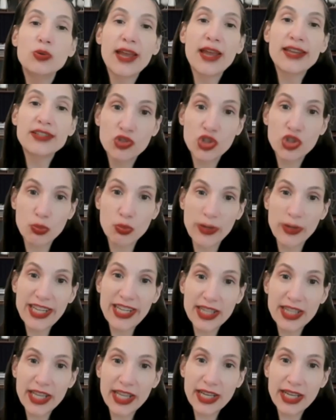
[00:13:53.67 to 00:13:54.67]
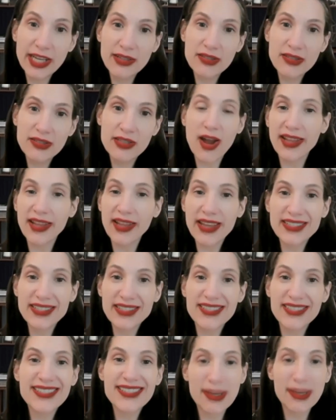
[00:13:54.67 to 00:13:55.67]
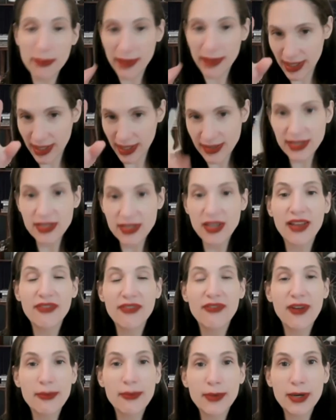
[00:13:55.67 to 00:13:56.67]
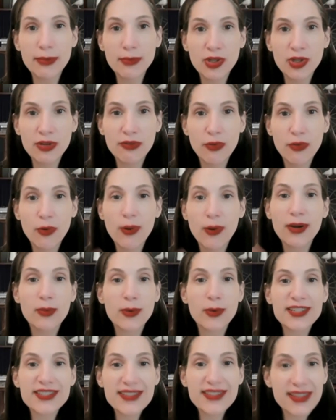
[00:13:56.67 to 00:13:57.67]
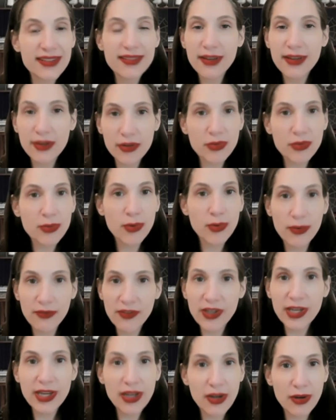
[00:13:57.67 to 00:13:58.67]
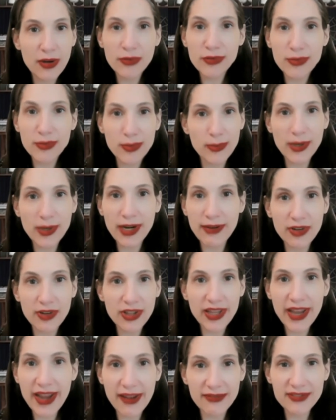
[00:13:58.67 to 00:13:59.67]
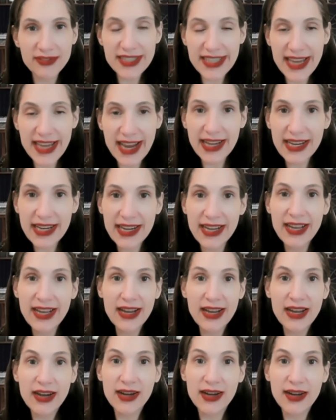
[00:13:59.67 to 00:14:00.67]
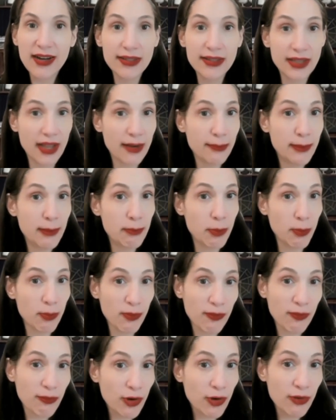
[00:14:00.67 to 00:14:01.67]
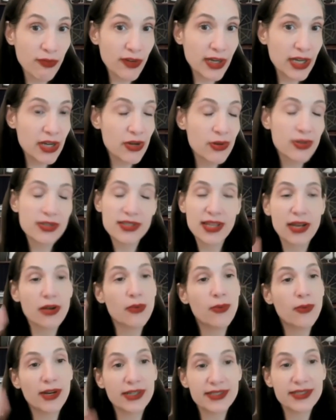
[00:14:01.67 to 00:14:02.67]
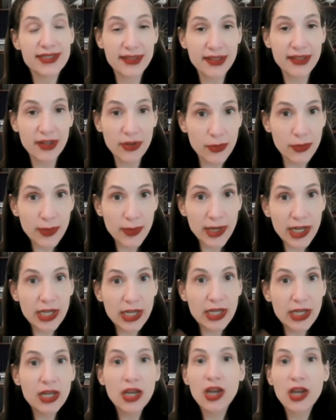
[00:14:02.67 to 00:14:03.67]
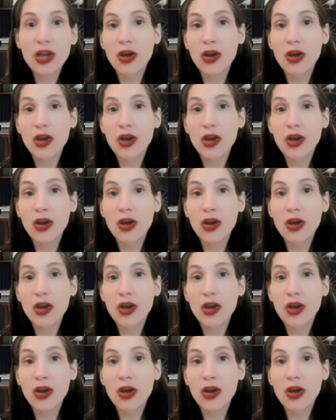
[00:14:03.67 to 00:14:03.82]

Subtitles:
like to read things, I like to skim things until I find what I'm looking for. I don't want to sit there through a video, through whatever they have to say. A lot of people prefer video because they don't want to sit there and read,